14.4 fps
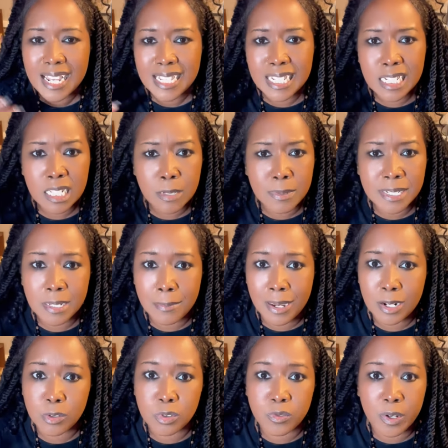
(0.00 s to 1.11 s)
This could be somebody
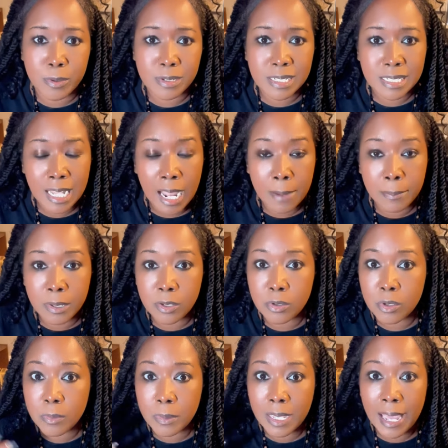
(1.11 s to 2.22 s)
who's very sloppy. You
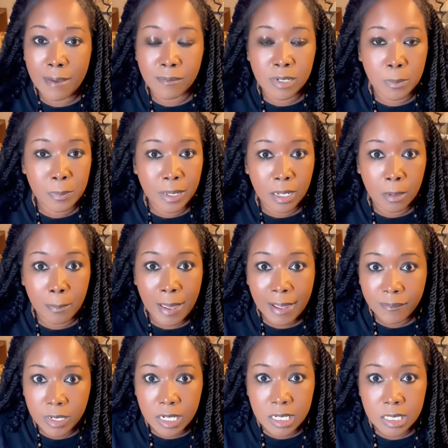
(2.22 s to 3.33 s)
could be having to pick up
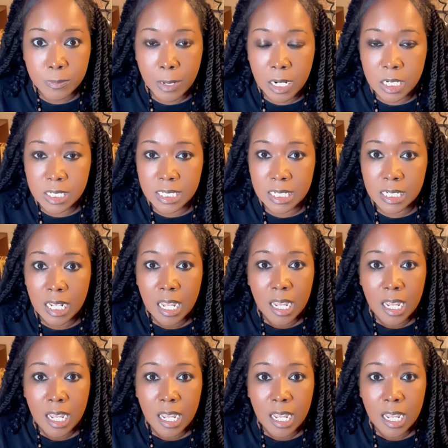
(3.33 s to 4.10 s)
after this person.